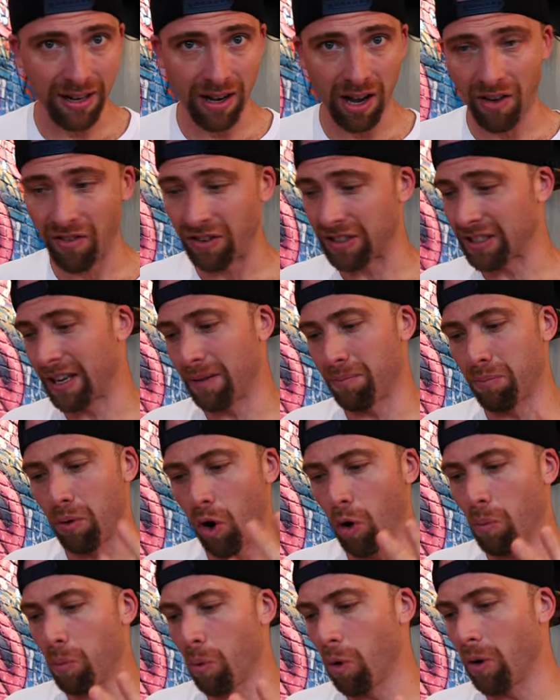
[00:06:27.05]
Obviously a
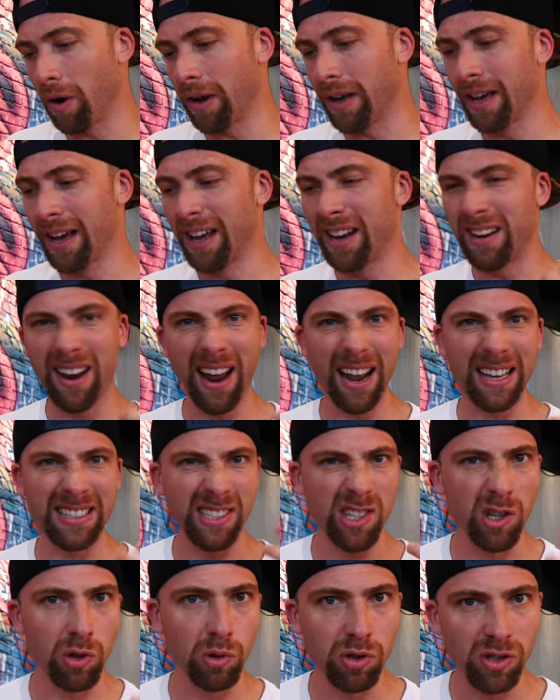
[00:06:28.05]
po' boy,
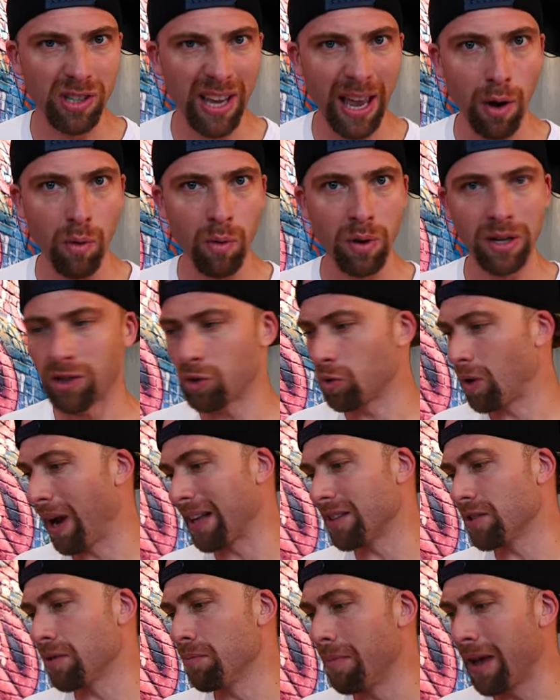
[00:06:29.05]
nice huge sandwich. You
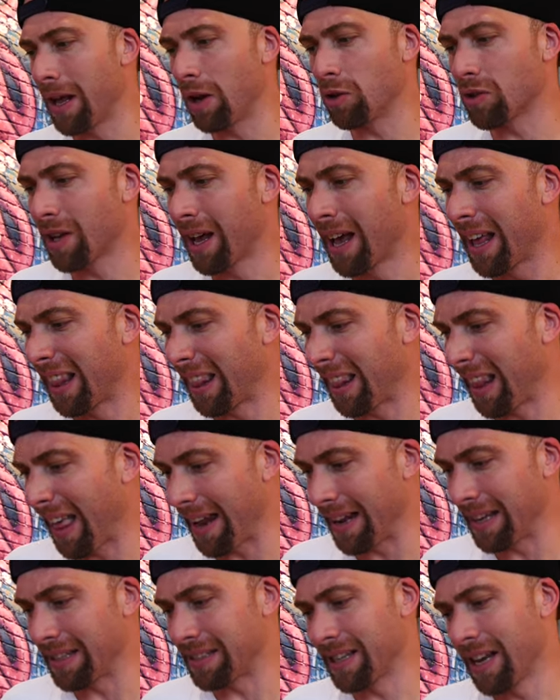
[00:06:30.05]
got tomatoes,
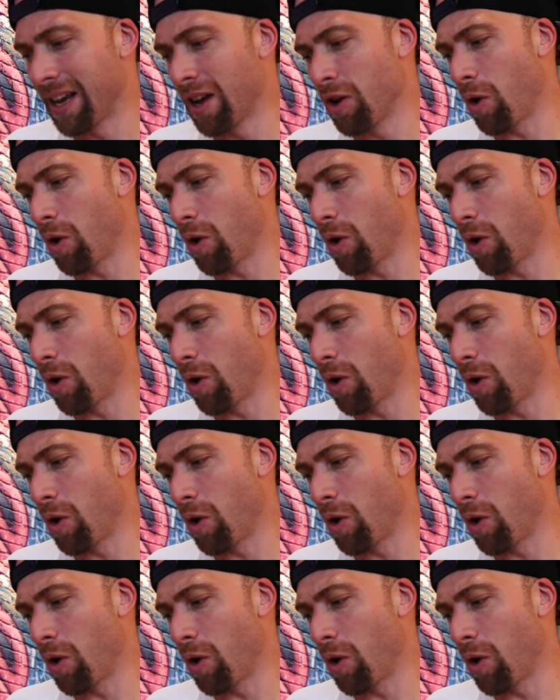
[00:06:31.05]
lettuce.